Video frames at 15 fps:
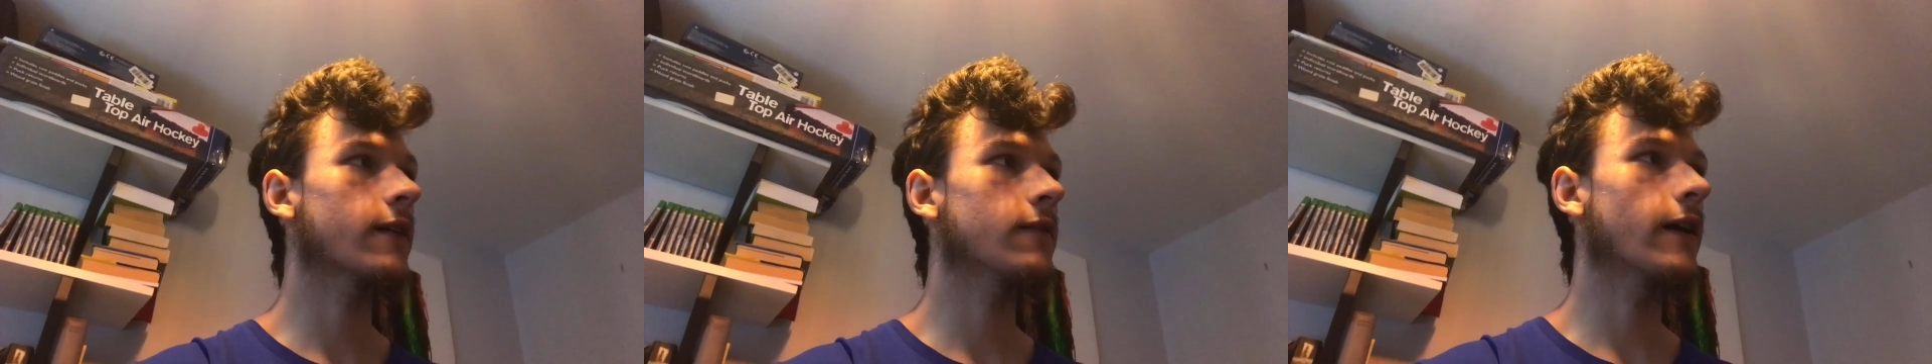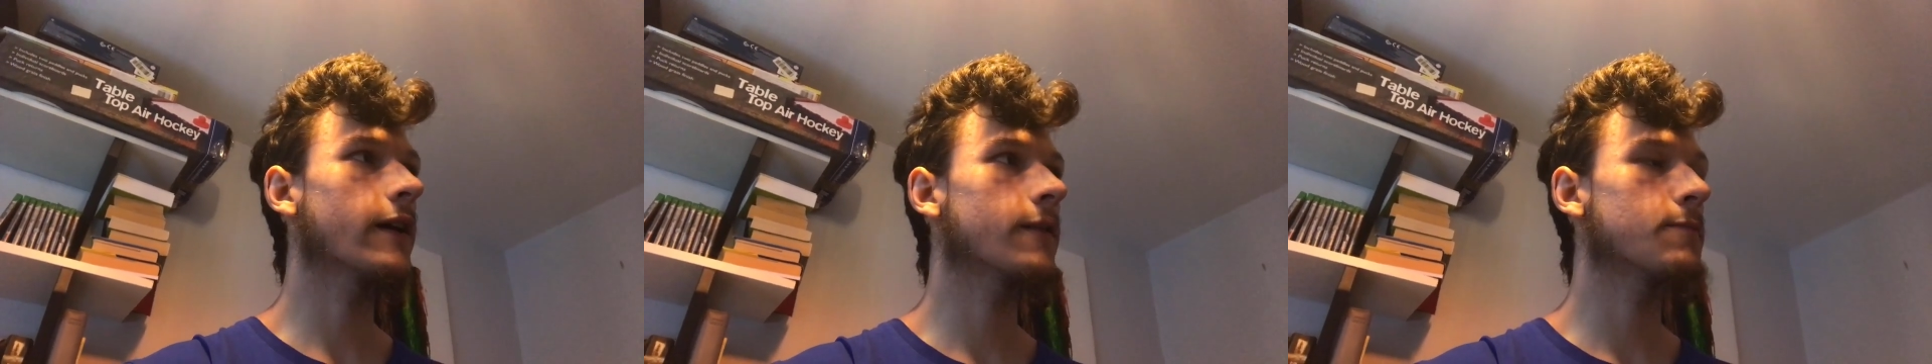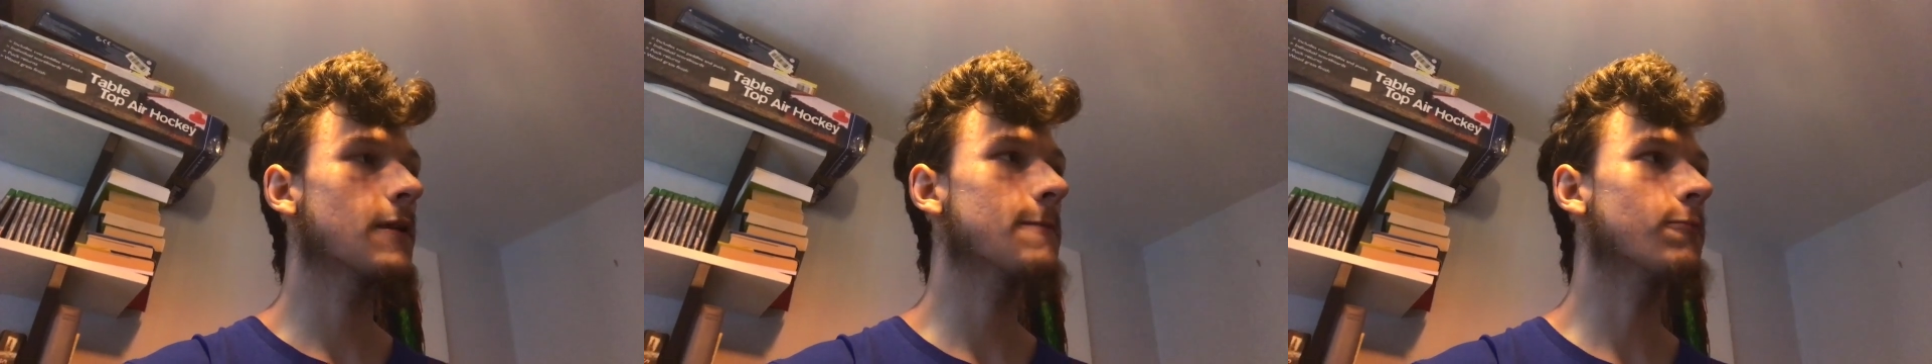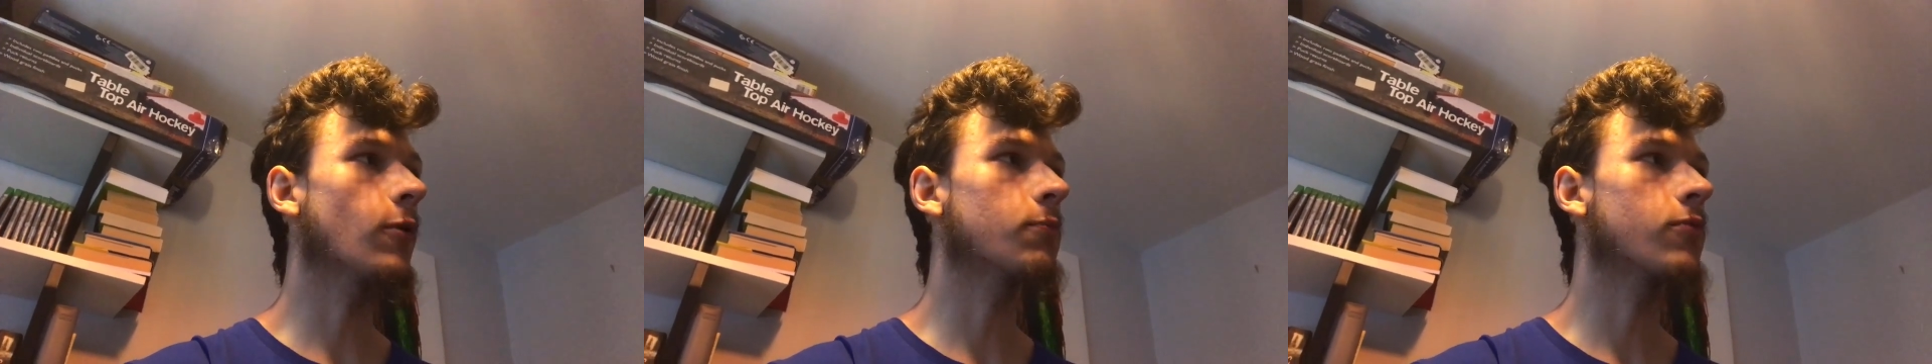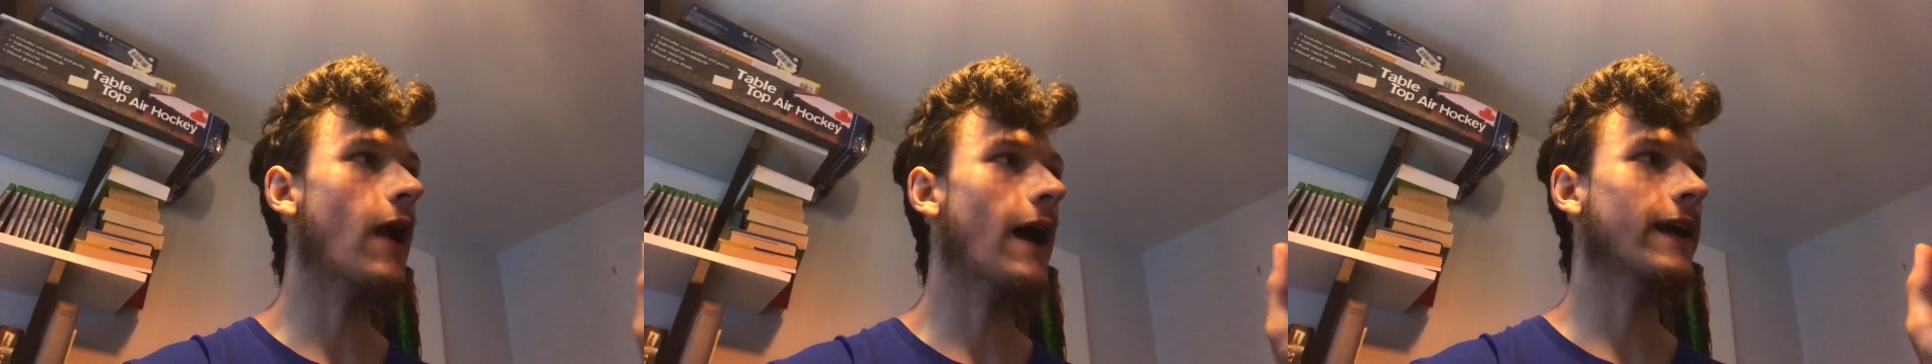like people
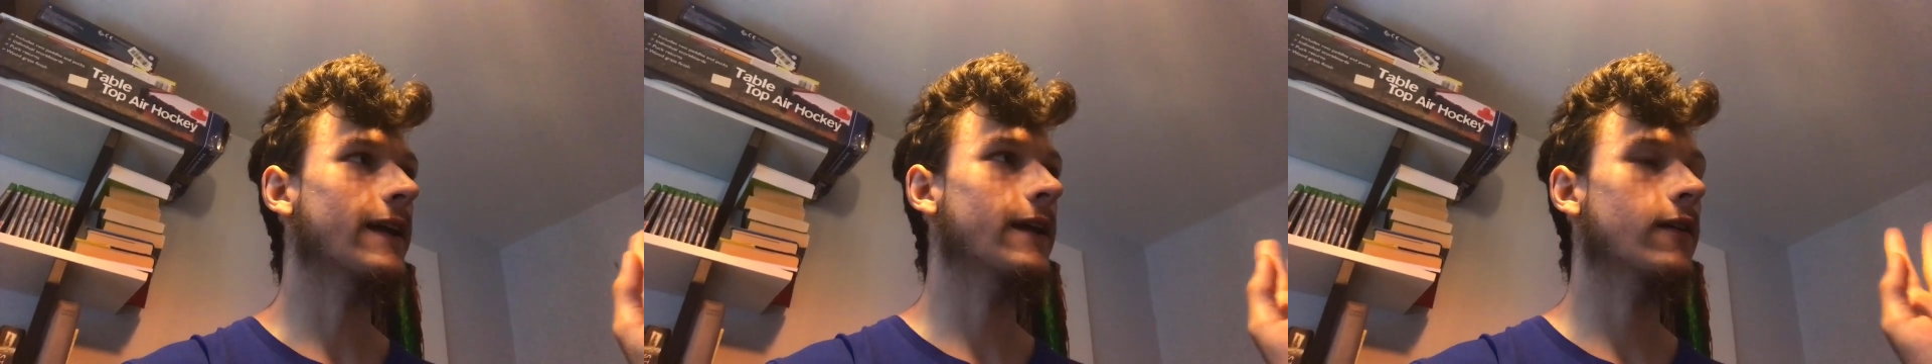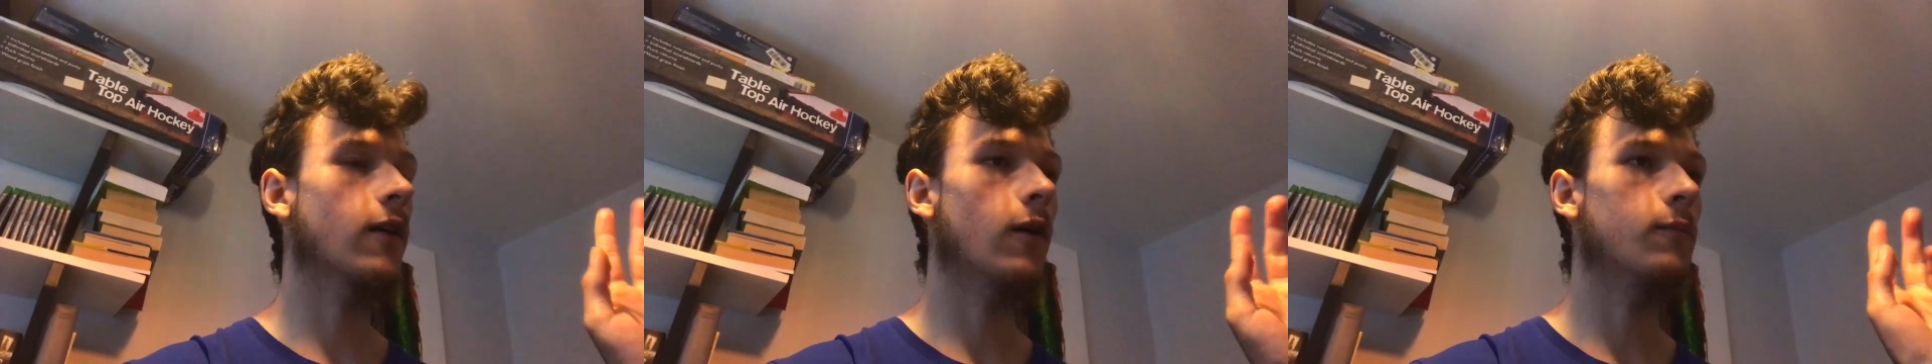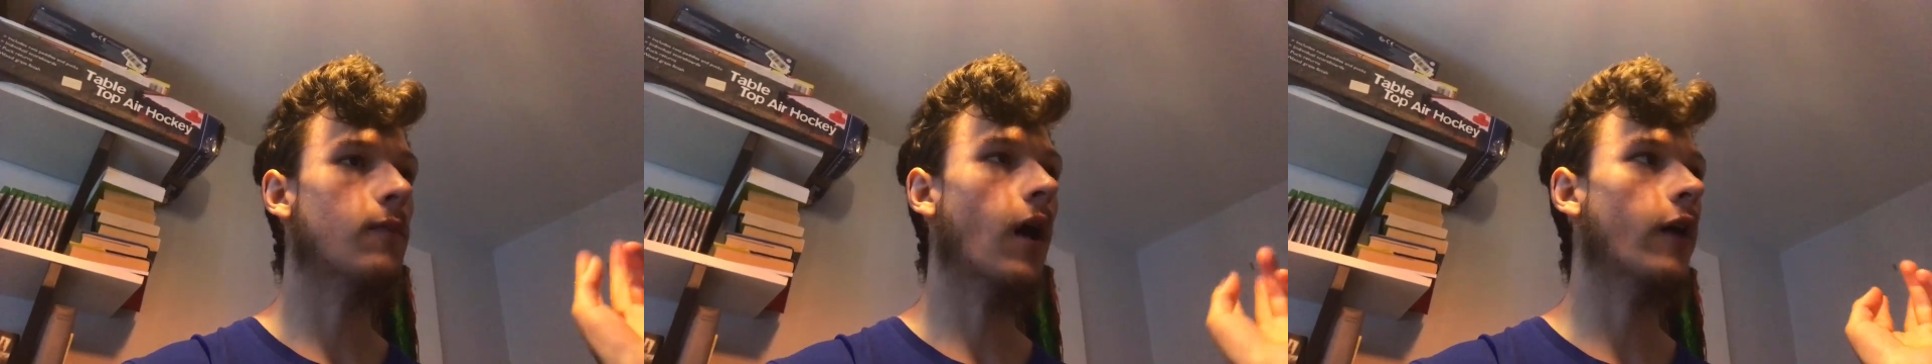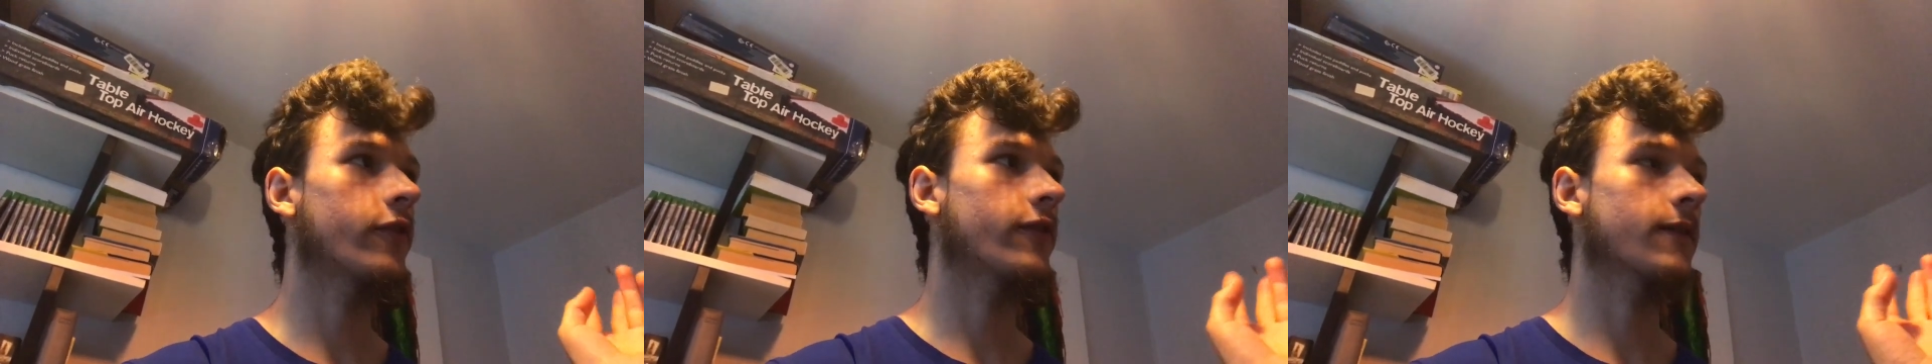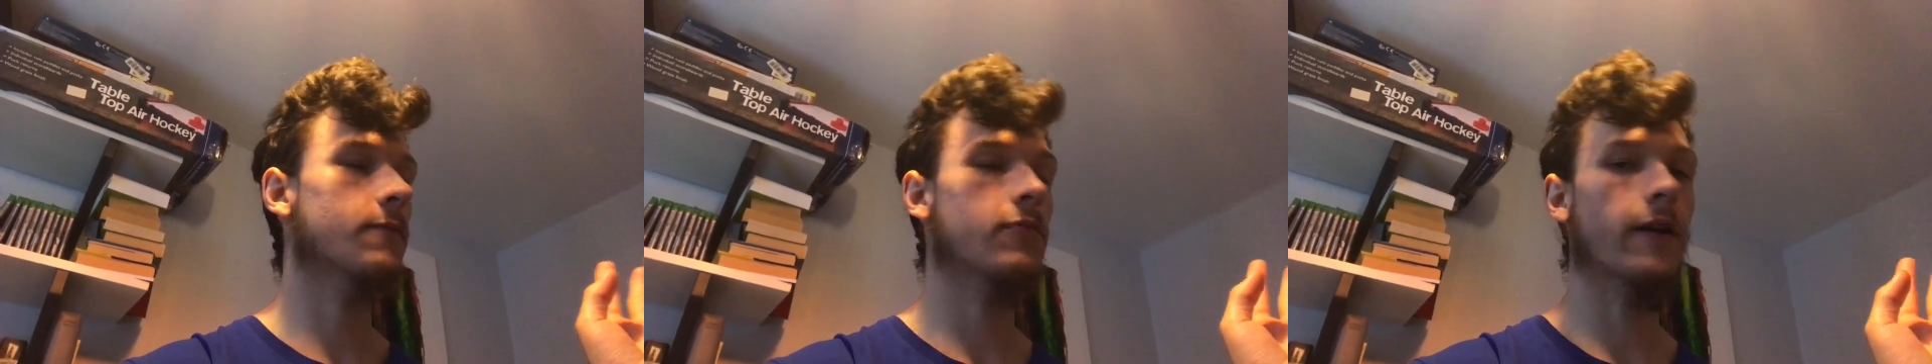bragging or
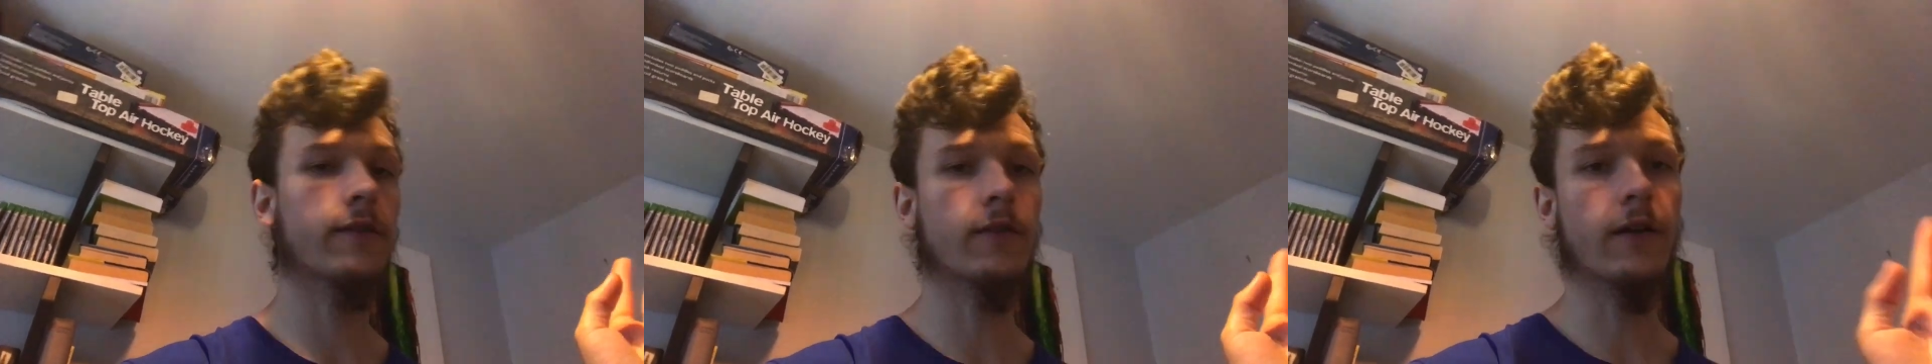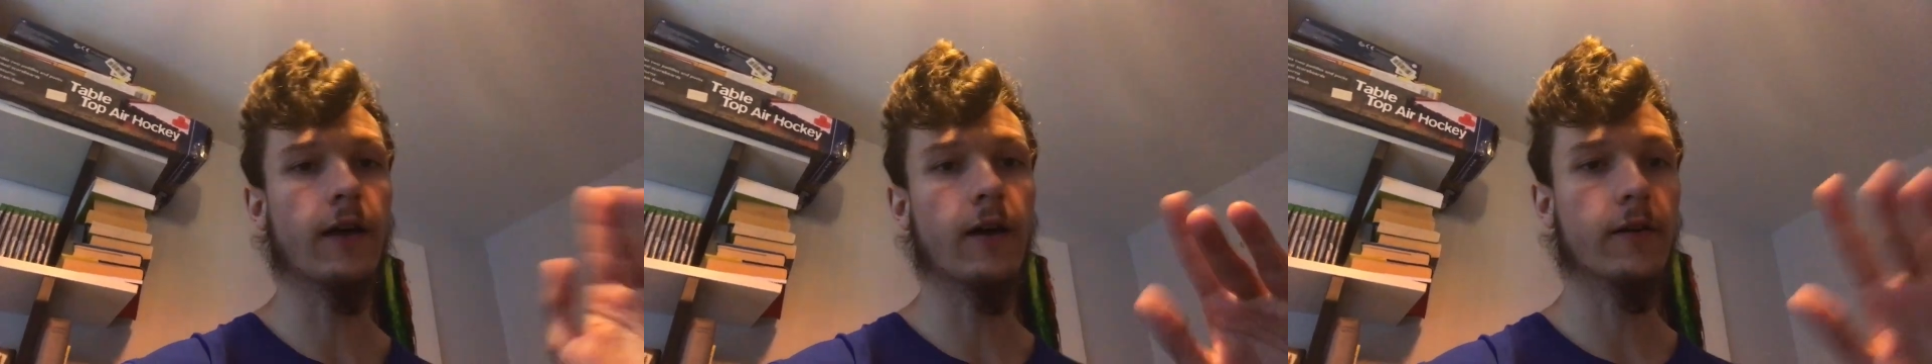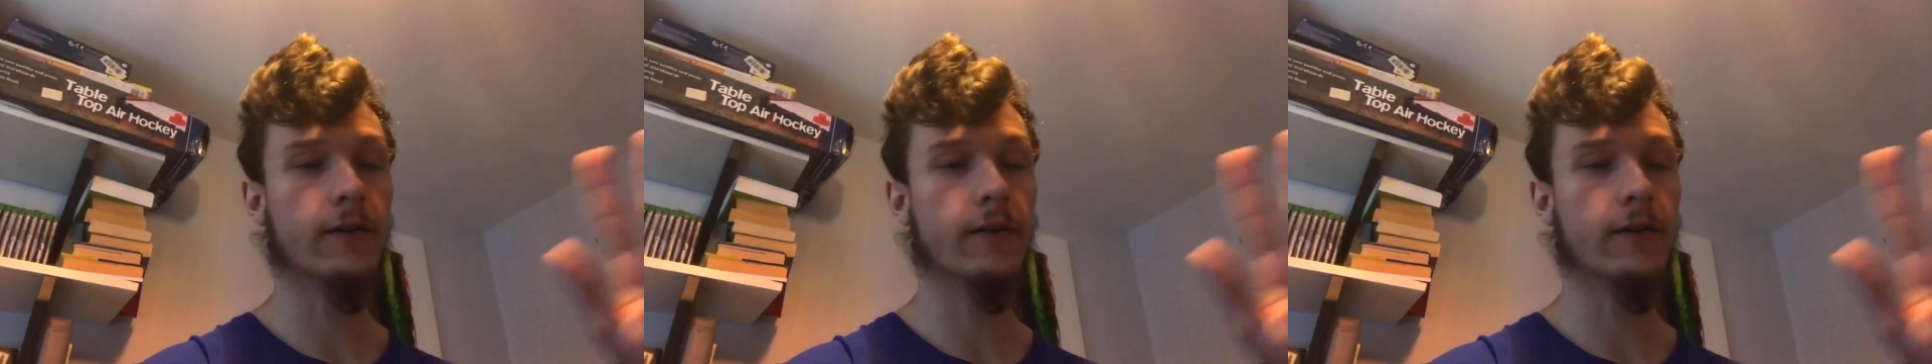marching and praise and all that.